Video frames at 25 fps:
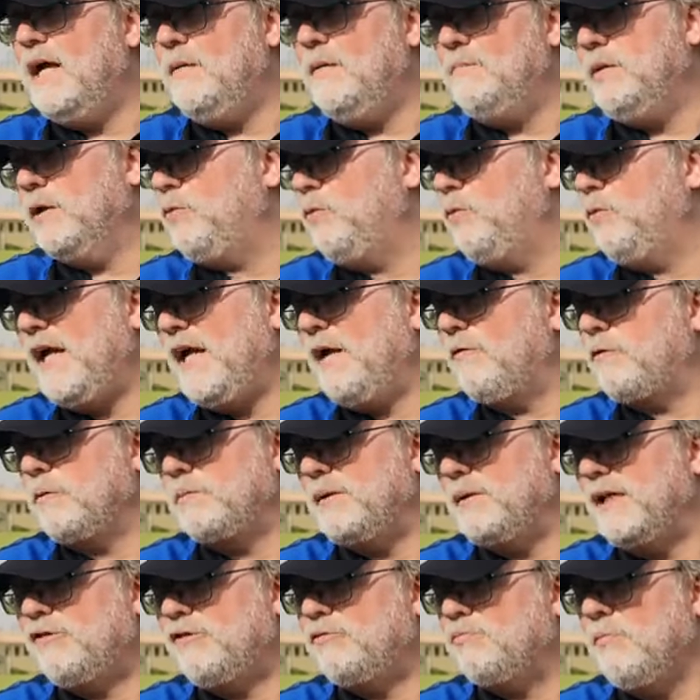But we have to
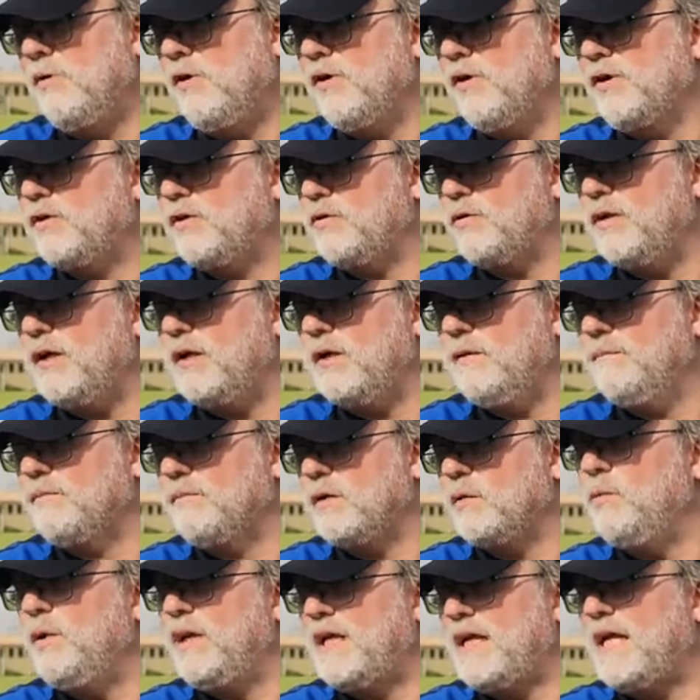play smart.
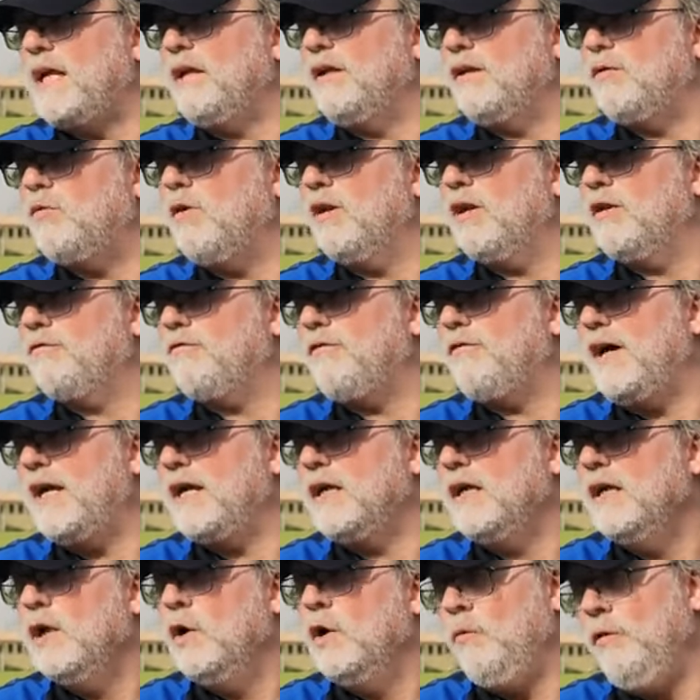We can qualify
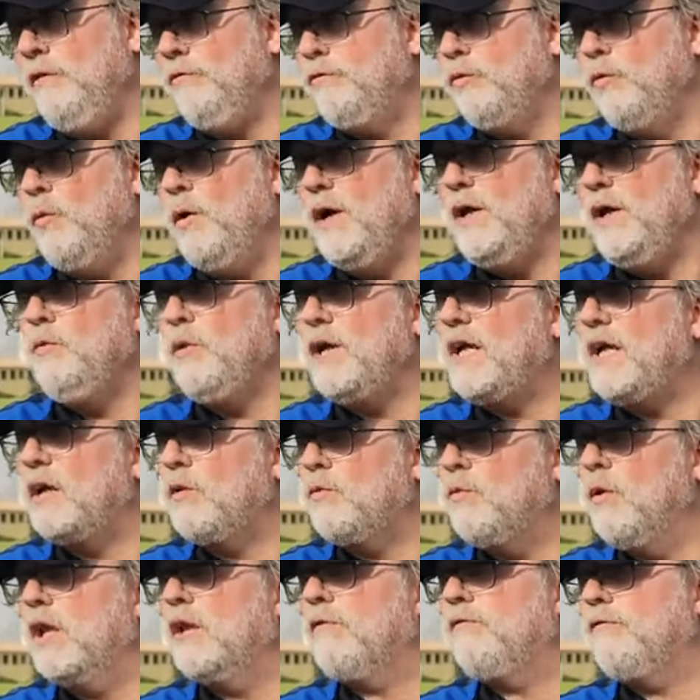with a win, we can
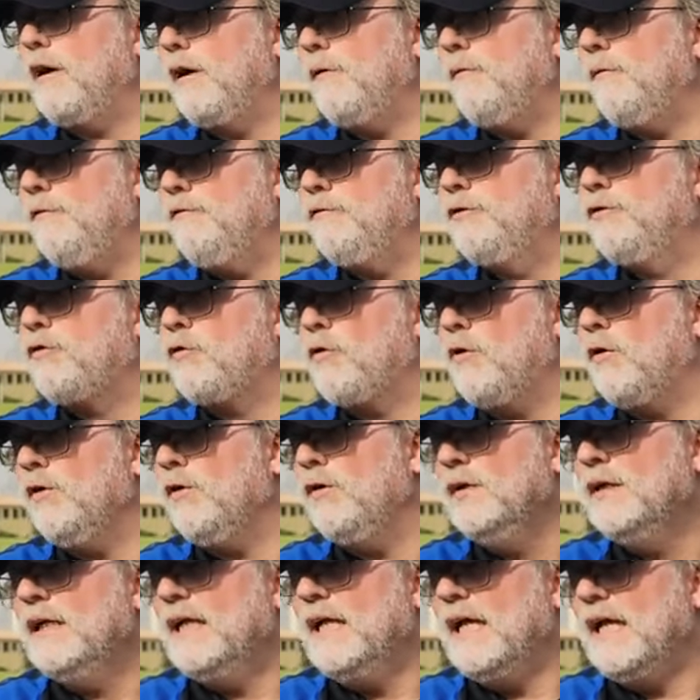qualify with a draw,
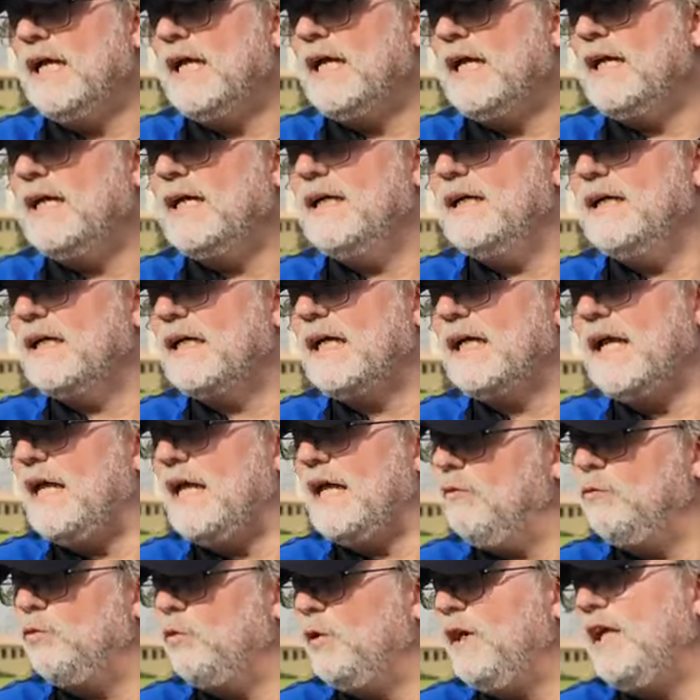
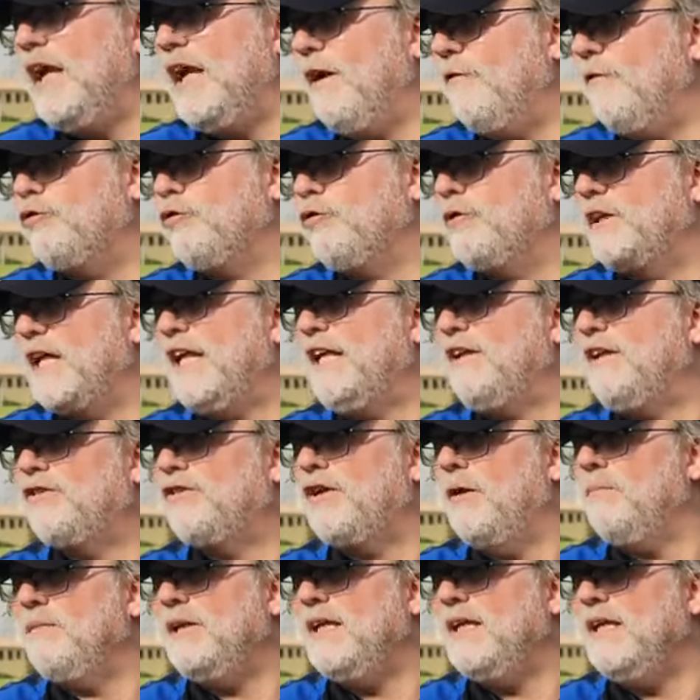and we have to take
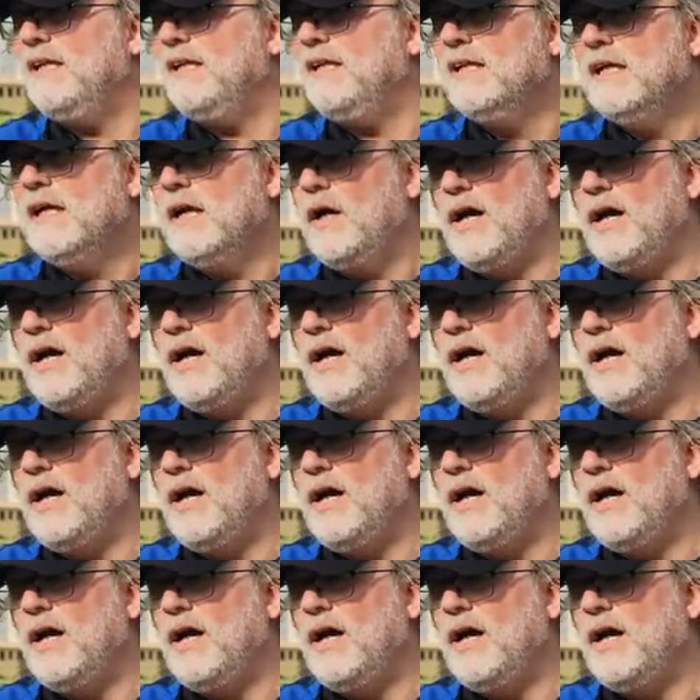something.